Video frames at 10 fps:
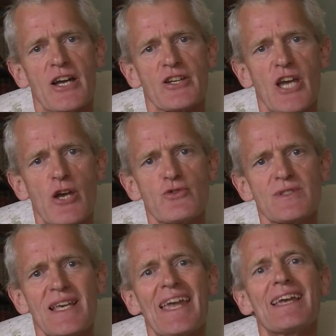
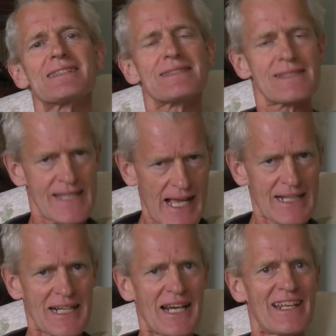goes
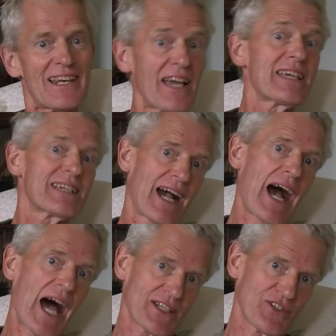exactly like
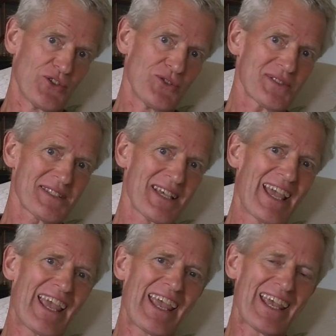annus,
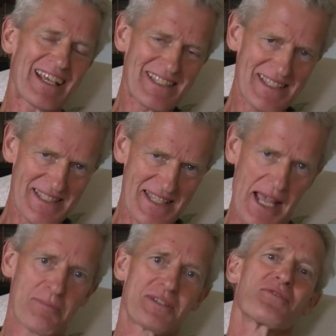
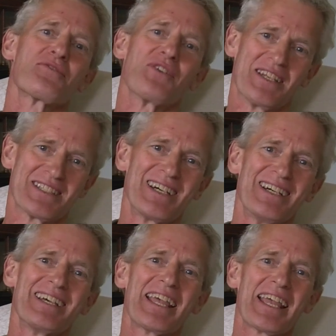except that
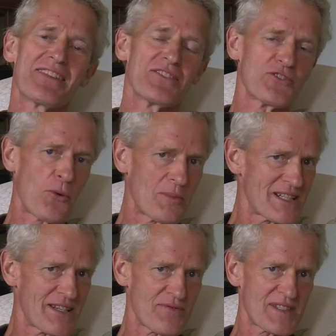in the
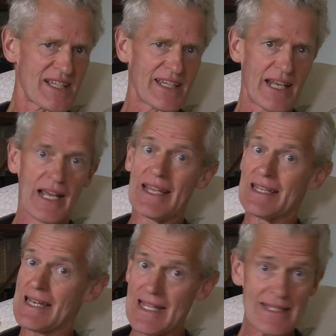nominative singular
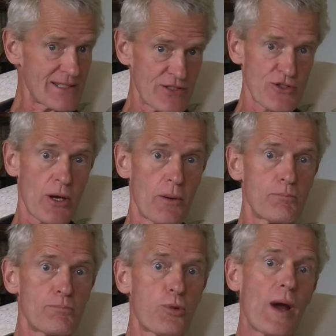it isn't
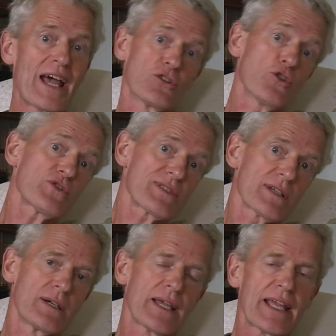puerus,
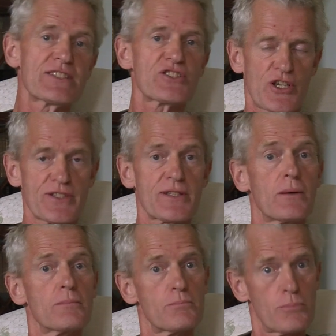it's just
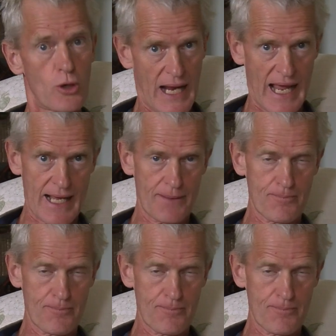puer.